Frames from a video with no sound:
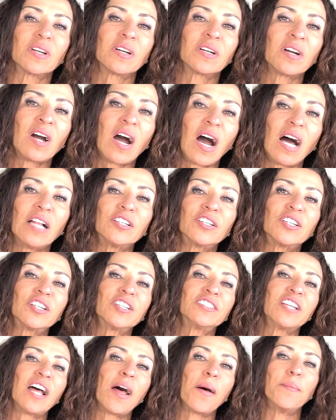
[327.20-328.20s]
color
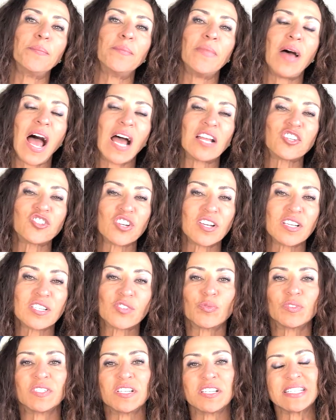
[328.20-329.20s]
that matches
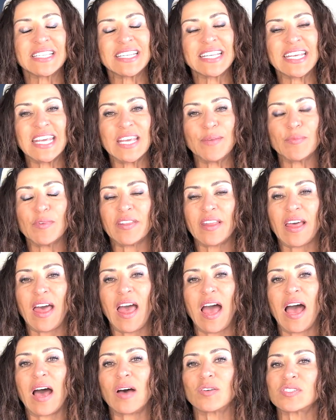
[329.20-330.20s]
with the scheme on the
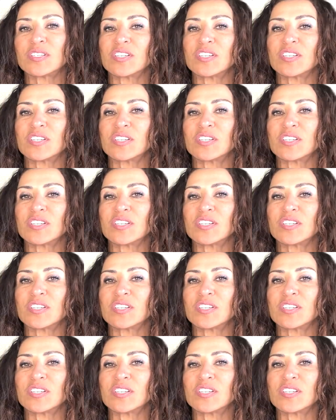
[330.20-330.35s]
house